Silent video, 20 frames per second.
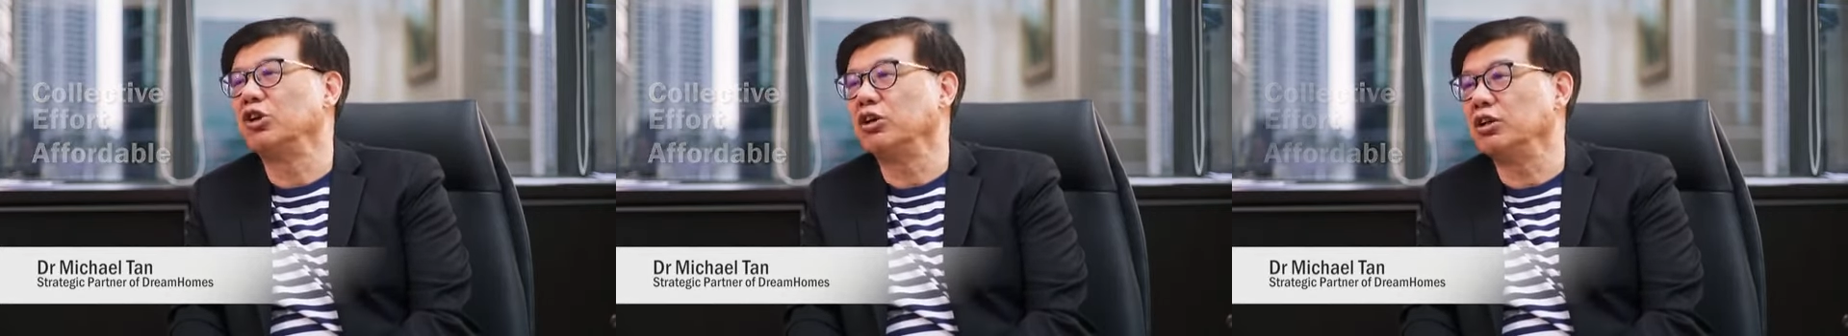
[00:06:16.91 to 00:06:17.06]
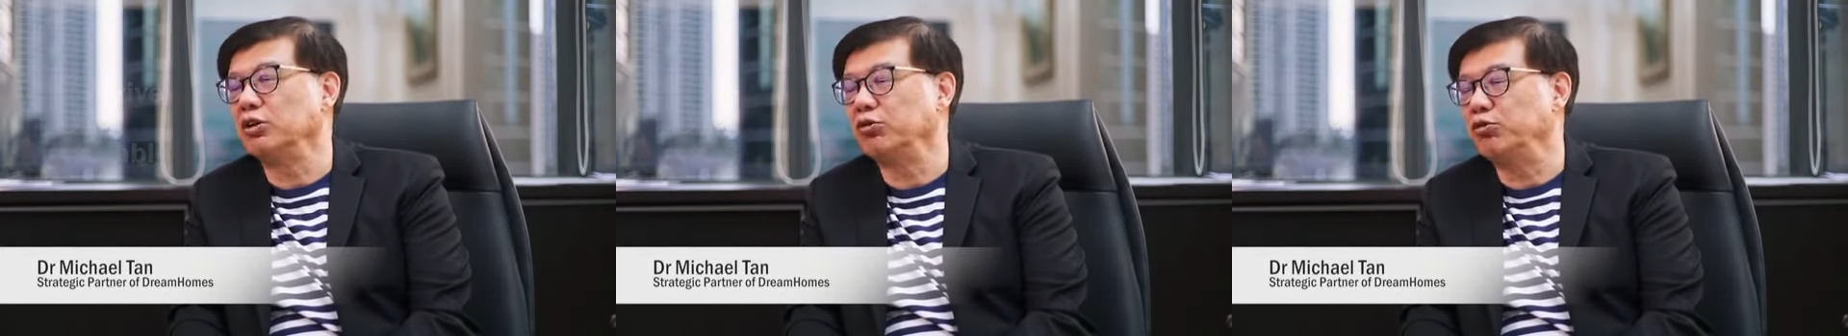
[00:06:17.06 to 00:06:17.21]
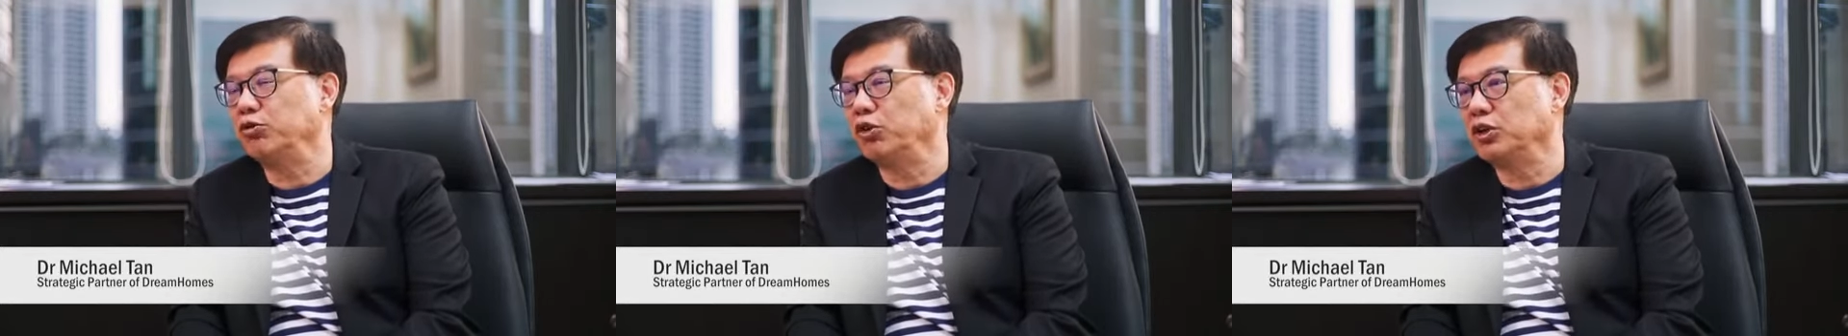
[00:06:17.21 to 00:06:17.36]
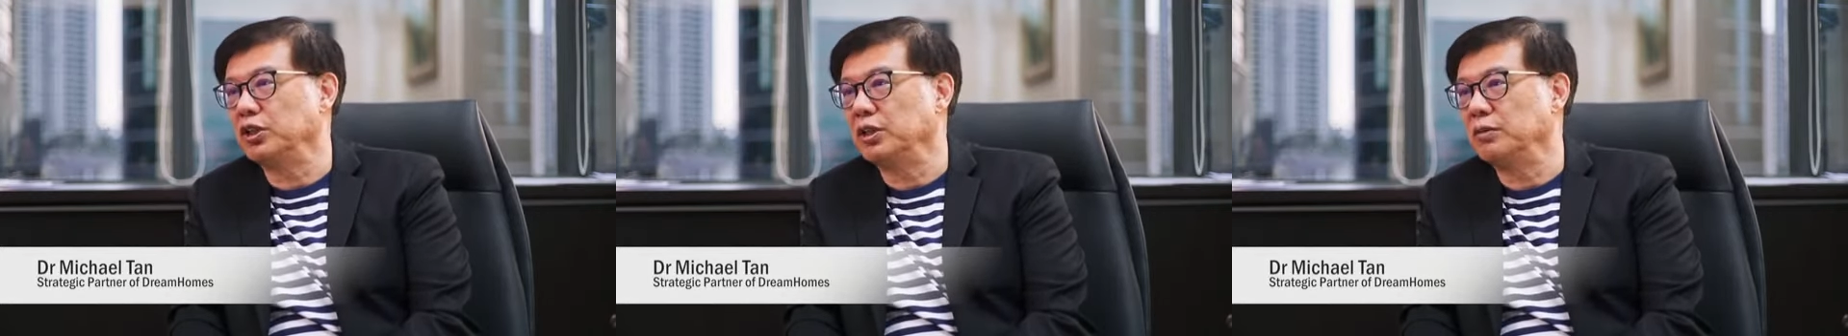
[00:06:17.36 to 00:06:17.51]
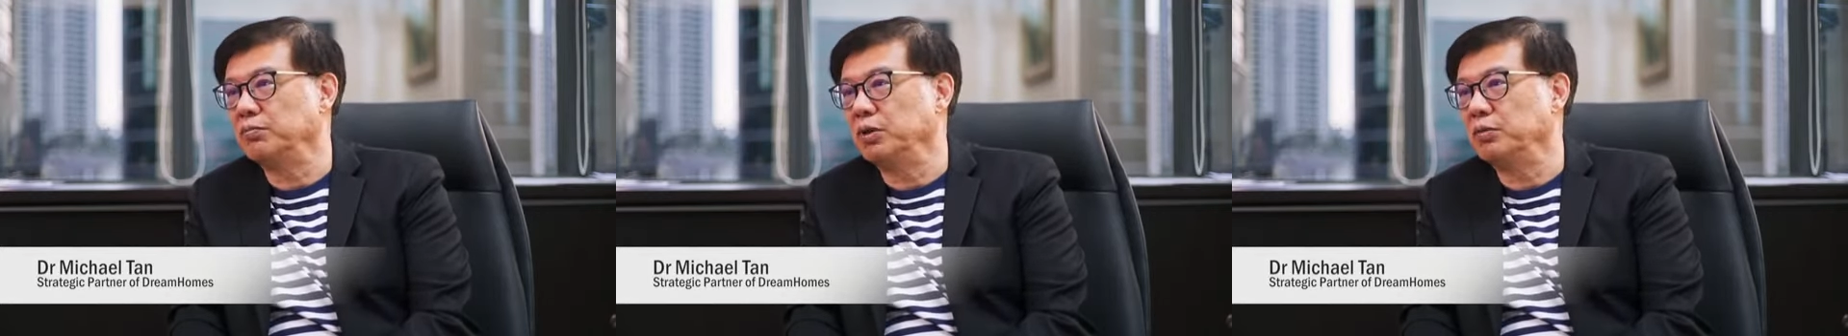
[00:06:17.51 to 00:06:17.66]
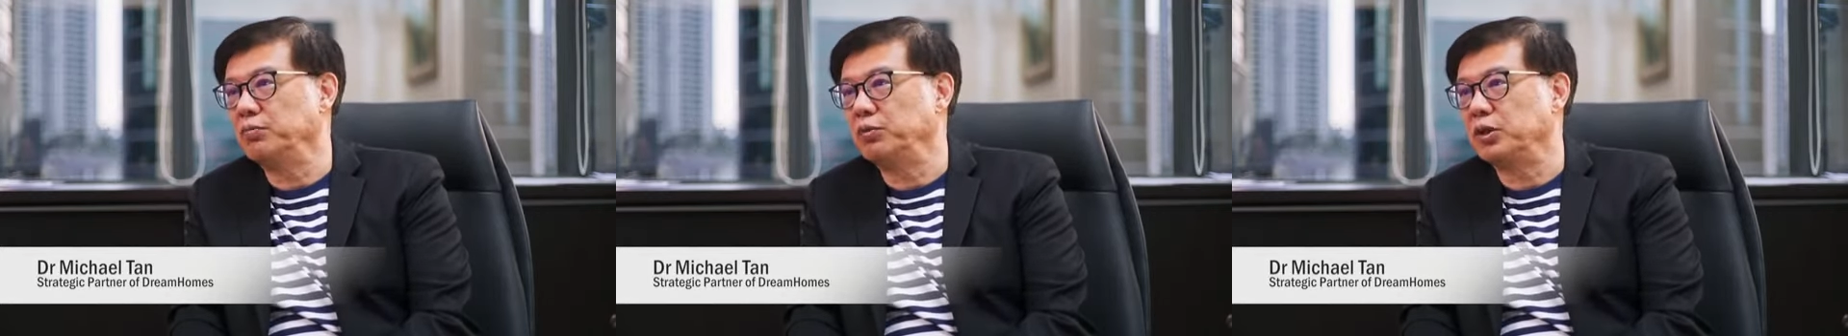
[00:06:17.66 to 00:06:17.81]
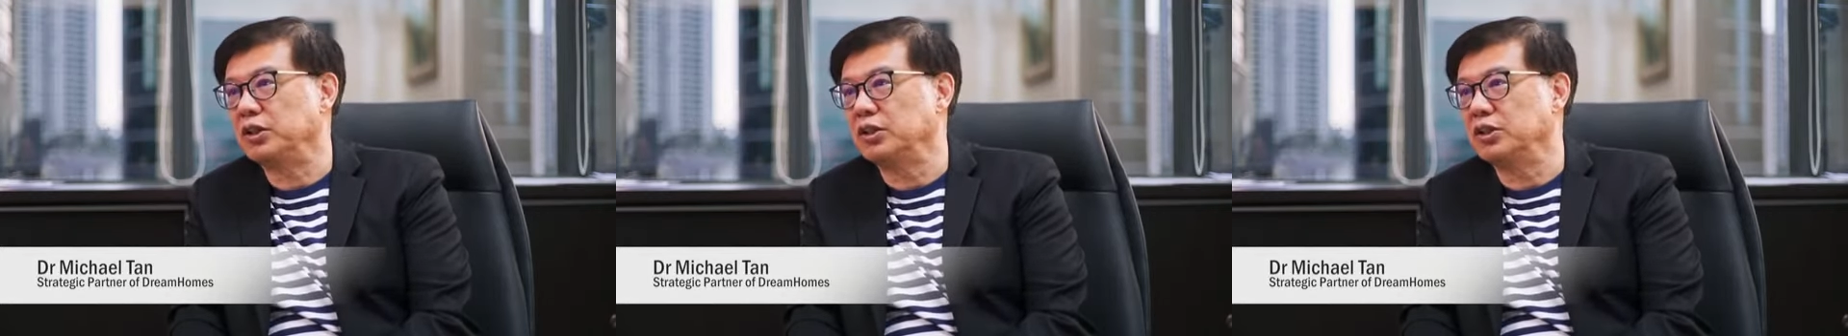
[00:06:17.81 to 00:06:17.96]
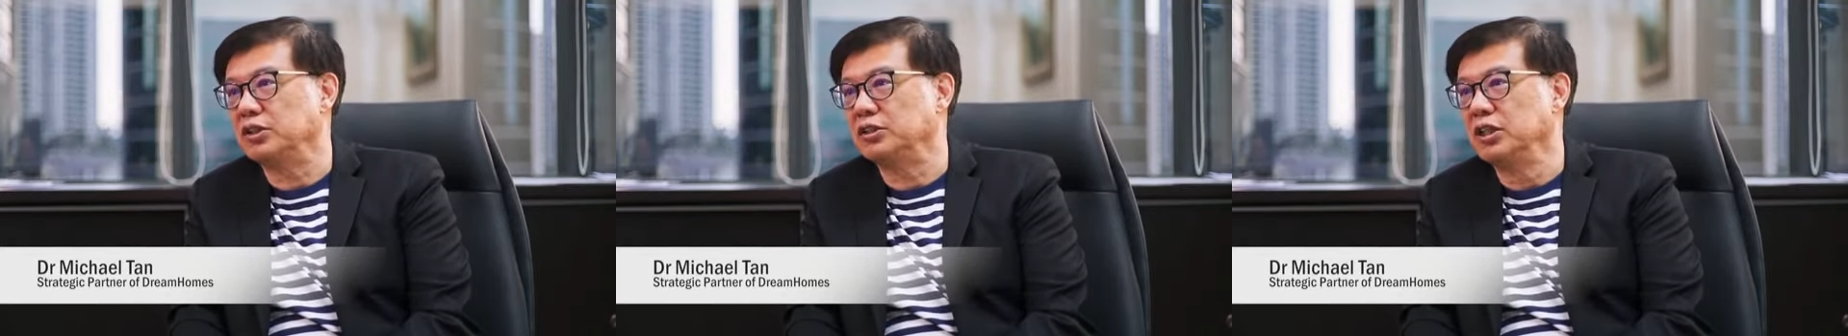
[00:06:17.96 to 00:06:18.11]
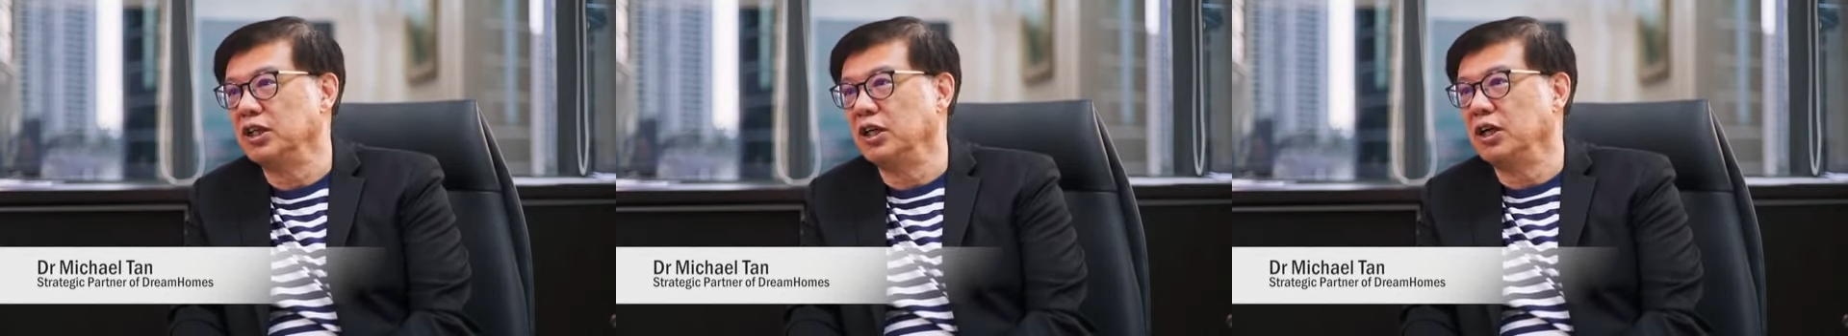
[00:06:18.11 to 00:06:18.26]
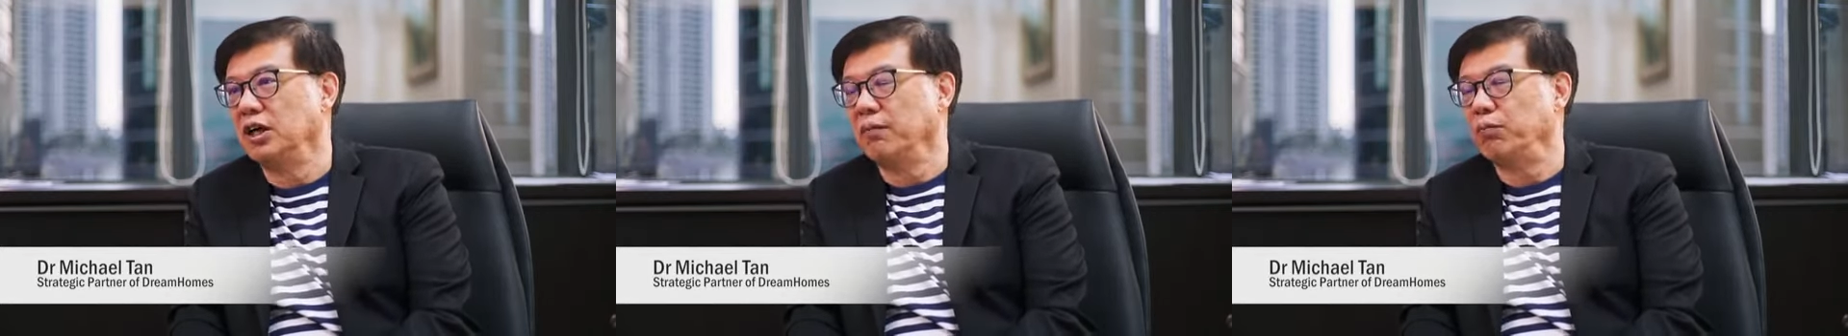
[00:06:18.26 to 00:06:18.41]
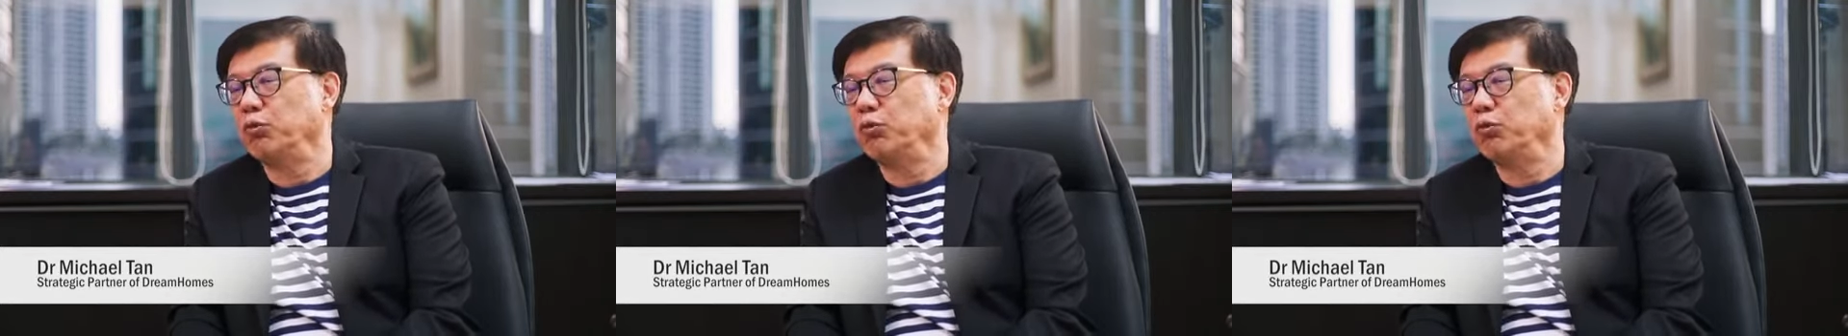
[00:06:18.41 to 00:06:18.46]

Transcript: not affordable because